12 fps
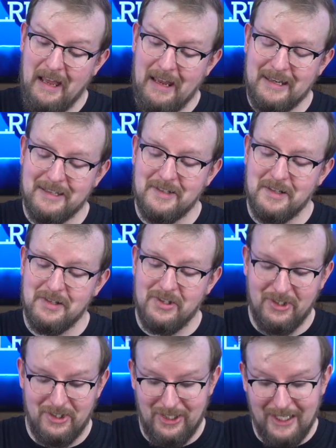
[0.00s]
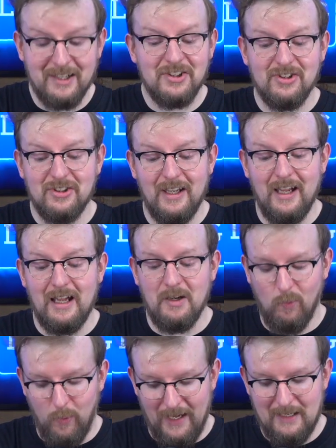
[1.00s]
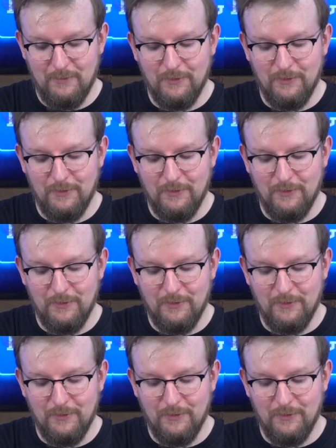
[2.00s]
is 6 and a white